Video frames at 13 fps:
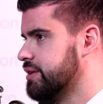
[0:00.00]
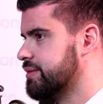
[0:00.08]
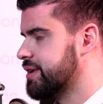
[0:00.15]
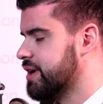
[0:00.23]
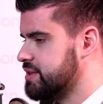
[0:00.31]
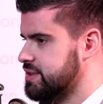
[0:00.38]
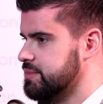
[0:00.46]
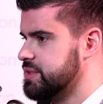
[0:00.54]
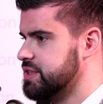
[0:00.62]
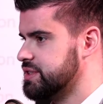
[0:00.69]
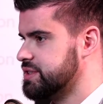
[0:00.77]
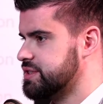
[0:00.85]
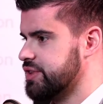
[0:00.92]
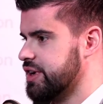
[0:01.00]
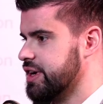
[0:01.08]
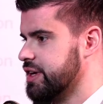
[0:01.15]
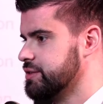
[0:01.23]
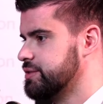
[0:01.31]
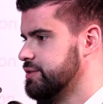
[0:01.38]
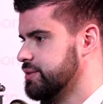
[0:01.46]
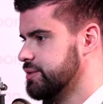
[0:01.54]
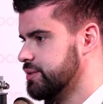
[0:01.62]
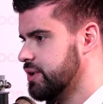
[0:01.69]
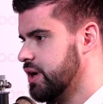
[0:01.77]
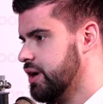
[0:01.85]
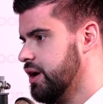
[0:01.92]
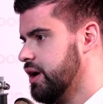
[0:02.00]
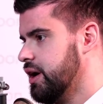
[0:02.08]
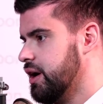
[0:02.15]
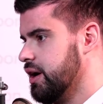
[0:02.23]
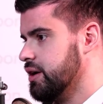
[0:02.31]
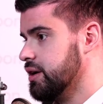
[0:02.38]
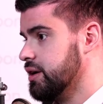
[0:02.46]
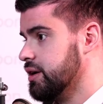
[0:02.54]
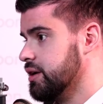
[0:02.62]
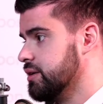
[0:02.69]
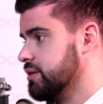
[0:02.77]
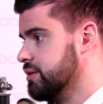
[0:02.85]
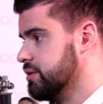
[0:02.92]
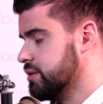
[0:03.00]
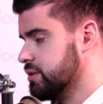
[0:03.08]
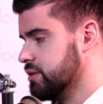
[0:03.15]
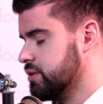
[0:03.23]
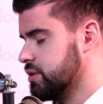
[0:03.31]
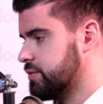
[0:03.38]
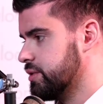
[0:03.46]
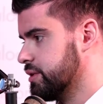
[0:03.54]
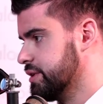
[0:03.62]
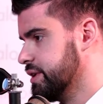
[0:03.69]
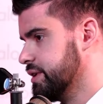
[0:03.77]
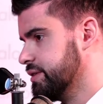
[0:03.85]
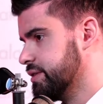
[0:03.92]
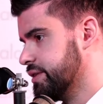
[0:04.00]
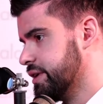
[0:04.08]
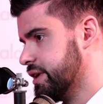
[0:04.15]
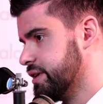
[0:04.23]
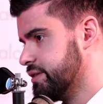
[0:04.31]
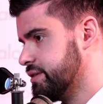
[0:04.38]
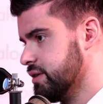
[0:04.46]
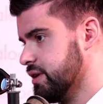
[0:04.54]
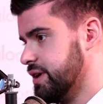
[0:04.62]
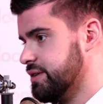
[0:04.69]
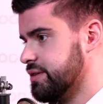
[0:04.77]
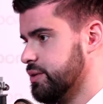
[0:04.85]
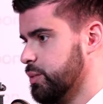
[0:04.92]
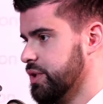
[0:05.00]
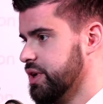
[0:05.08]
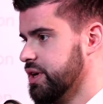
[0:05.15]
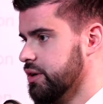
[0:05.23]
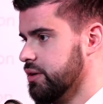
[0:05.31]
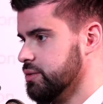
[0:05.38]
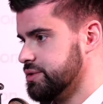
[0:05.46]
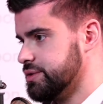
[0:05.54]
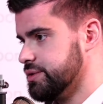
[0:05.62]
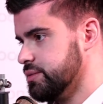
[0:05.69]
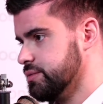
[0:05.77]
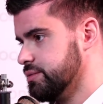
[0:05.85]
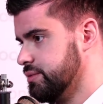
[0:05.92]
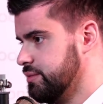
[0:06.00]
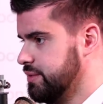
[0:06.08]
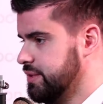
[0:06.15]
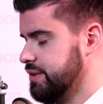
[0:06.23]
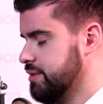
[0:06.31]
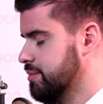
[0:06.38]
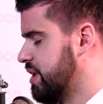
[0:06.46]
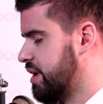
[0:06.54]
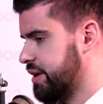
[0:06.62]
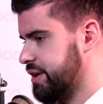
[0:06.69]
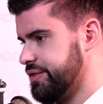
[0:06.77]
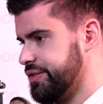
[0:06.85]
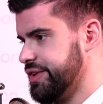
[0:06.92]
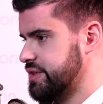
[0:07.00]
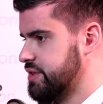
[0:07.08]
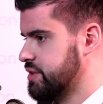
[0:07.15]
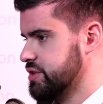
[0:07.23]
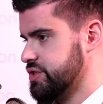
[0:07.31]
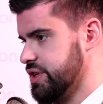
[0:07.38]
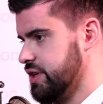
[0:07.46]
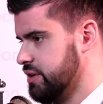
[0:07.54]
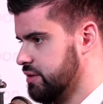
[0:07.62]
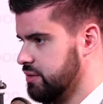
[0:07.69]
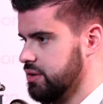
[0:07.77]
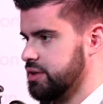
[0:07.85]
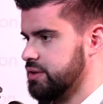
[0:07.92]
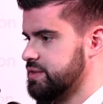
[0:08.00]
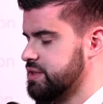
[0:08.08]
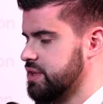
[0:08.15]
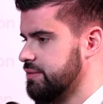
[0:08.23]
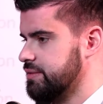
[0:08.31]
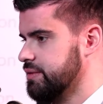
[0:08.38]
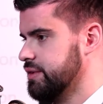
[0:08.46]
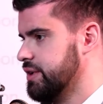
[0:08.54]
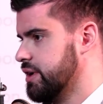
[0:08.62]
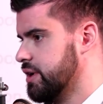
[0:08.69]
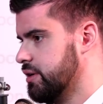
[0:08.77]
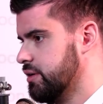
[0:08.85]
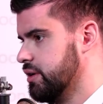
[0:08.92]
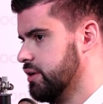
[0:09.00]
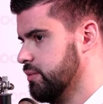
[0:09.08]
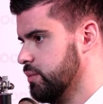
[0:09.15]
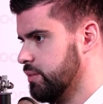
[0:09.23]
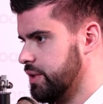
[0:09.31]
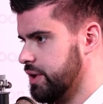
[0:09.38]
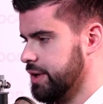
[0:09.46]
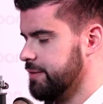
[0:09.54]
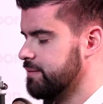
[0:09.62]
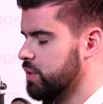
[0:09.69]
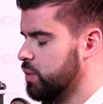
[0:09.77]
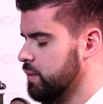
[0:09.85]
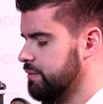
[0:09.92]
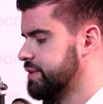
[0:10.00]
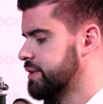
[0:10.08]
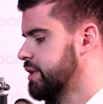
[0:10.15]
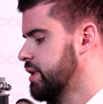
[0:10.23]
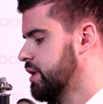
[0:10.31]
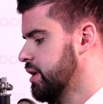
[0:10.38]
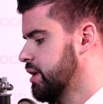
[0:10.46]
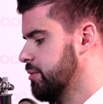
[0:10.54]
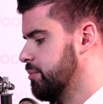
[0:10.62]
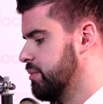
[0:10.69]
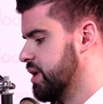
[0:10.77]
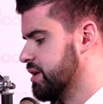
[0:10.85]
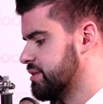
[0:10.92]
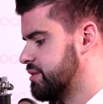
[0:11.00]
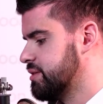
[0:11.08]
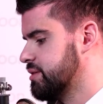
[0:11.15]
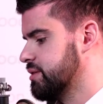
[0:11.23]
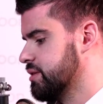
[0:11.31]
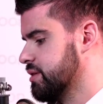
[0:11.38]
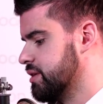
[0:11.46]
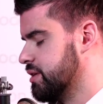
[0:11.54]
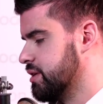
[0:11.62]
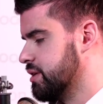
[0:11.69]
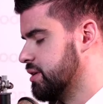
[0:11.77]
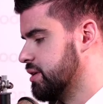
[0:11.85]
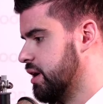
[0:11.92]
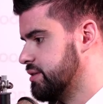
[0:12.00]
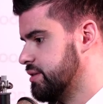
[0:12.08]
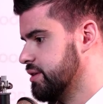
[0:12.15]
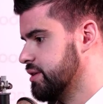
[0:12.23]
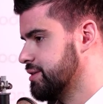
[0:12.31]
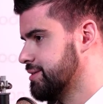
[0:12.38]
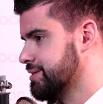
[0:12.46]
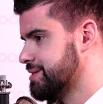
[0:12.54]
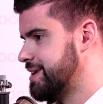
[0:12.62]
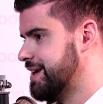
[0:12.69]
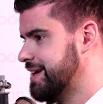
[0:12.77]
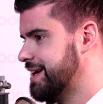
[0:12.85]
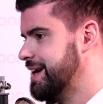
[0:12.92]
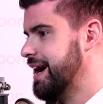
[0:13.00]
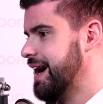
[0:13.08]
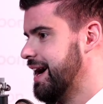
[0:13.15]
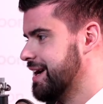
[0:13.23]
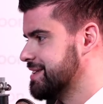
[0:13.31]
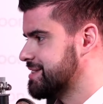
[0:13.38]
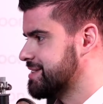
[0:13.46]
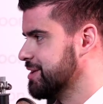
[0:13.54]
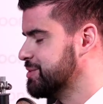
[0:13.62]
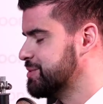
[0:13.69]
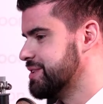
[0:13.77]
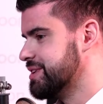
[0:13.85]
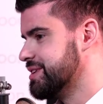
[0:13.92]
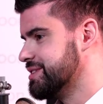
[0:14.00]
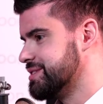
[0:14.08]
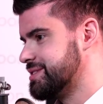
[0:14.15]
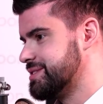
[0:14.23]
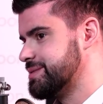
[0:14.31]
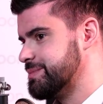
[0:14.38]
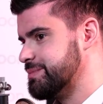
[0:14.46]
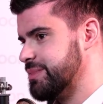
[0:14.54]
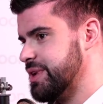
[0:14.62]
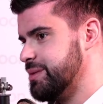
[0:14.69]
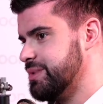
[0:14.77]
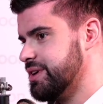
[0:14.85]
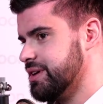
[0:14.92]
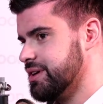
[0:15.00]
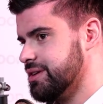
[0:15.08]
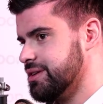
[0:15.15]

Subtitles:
customers, trying to look for the internet. Later we also did market research, and a lot of stuff there were involved. But I think Saloon is maybe,